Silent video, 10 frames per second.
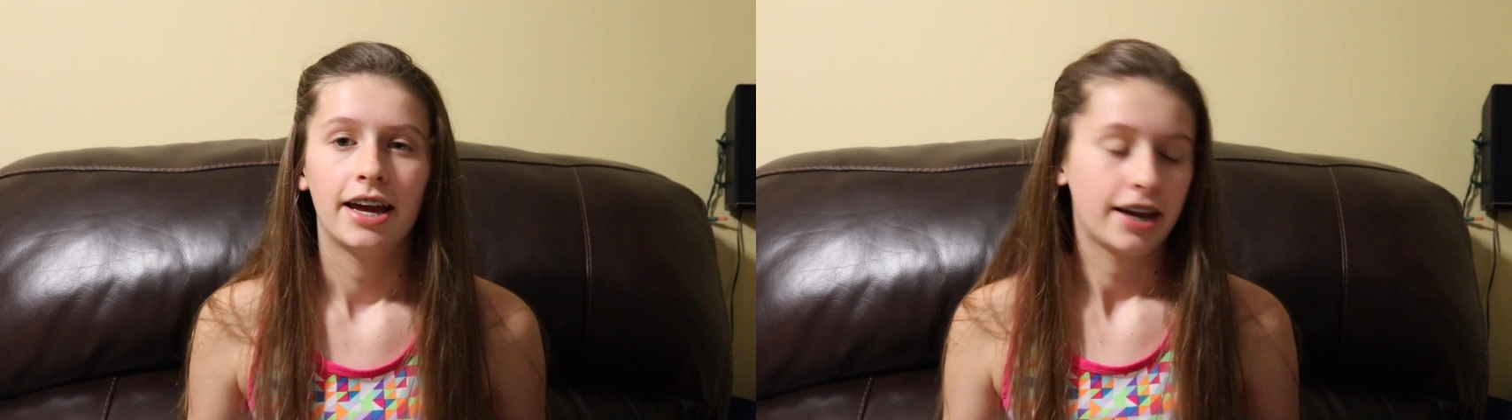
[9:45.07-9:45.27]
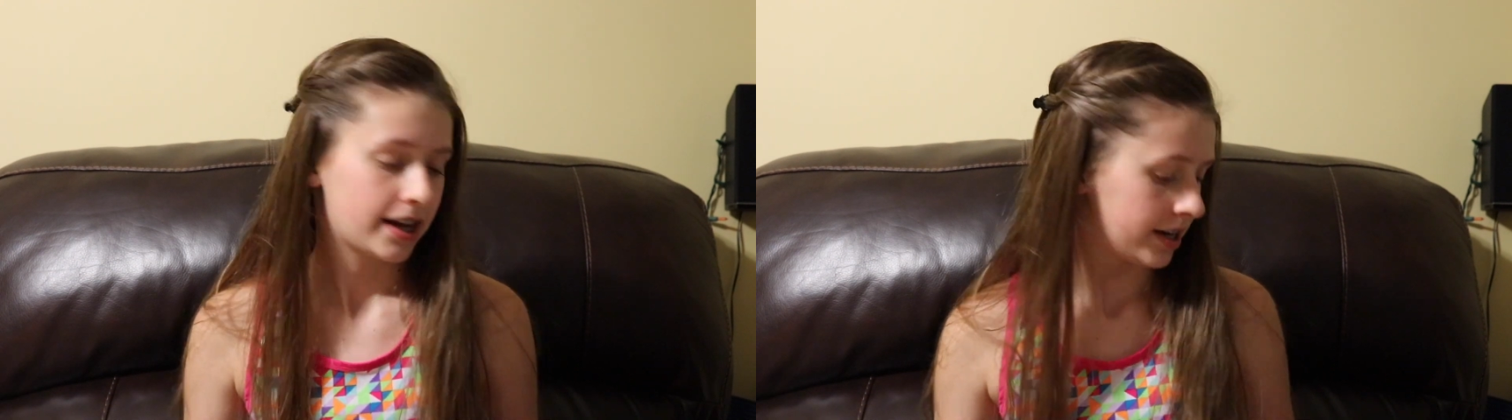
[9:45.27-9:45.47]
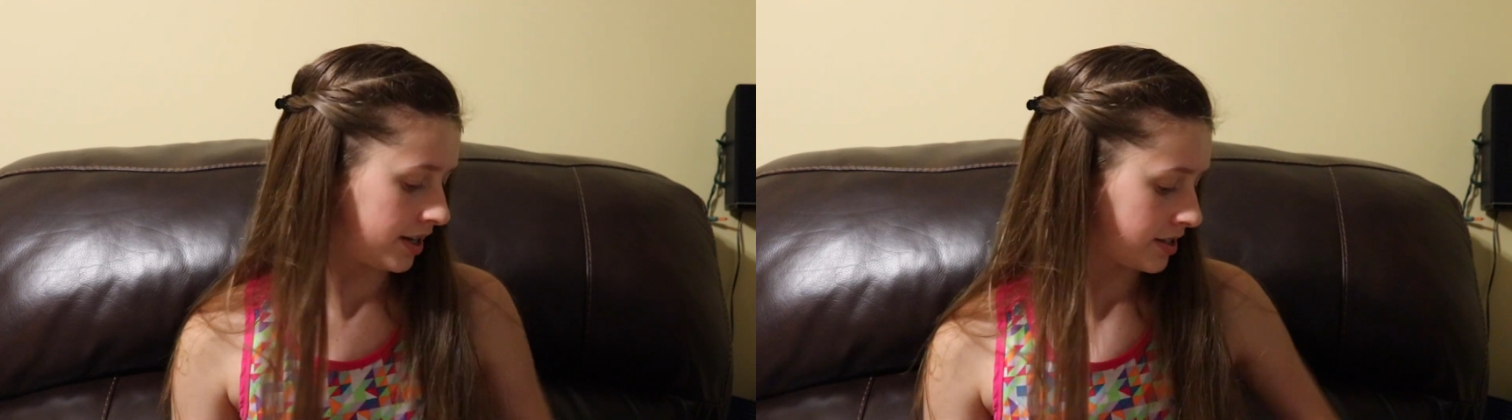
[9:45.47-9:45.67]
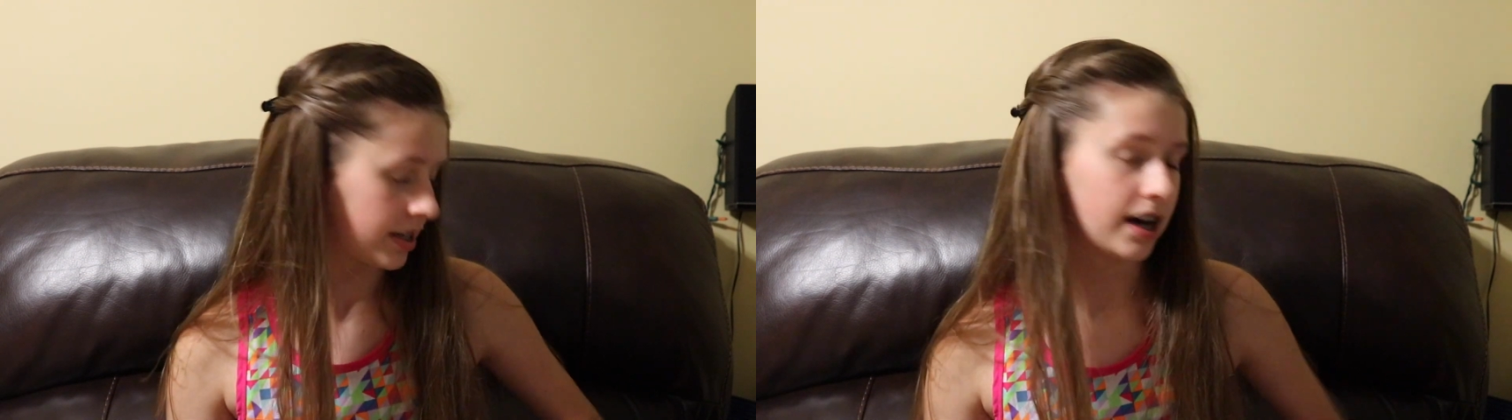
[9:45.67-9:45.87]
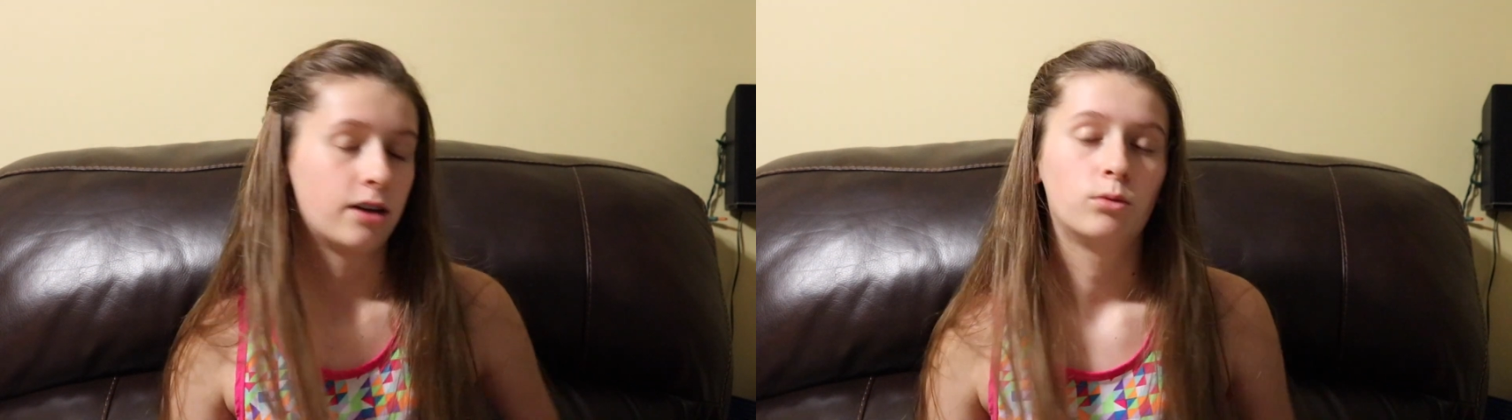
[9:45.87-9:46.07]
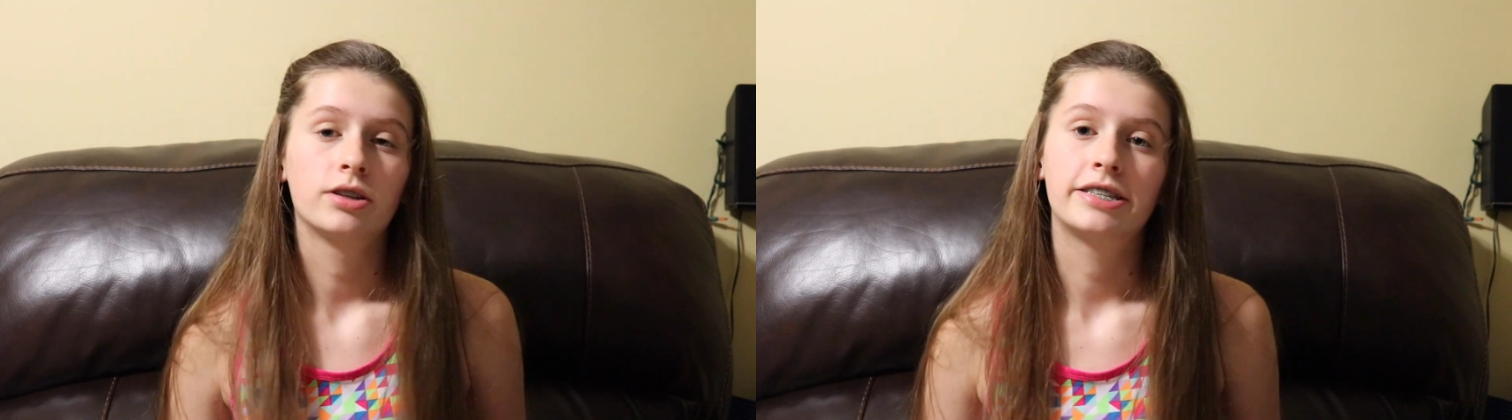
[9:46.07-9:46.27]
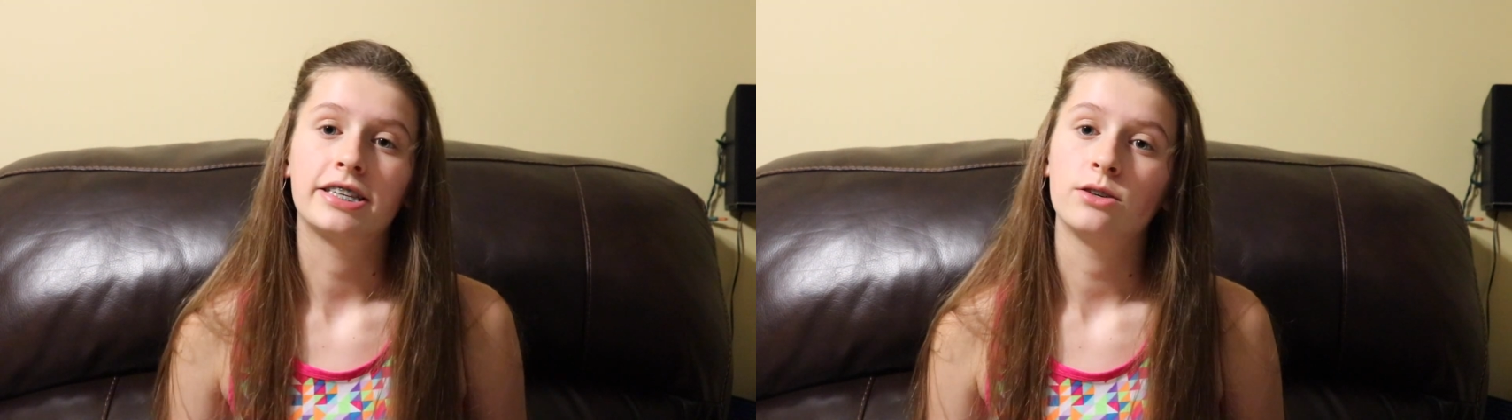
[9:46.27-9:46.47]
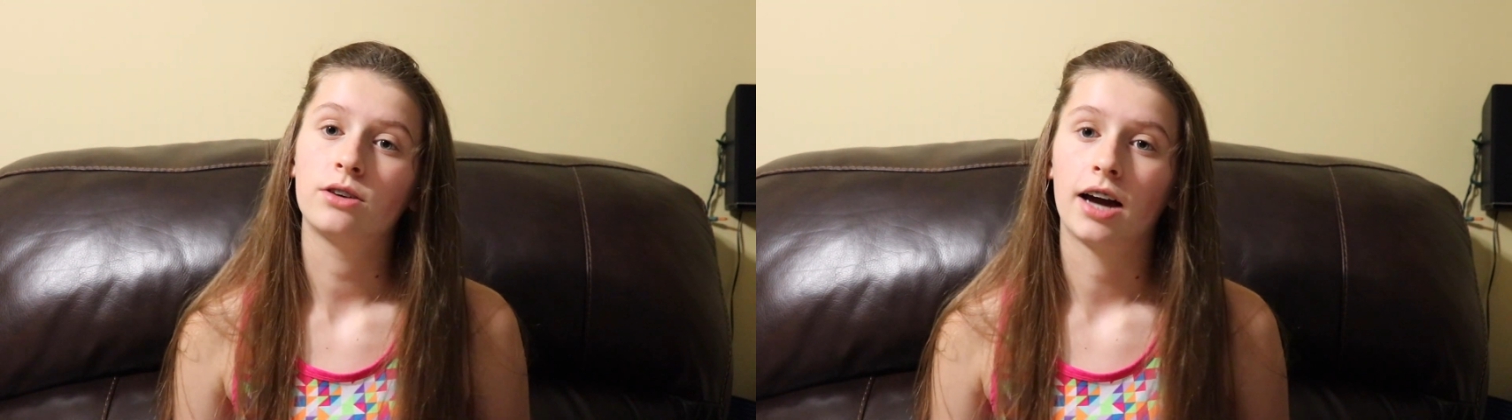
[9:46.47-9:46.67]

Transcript: and I will see you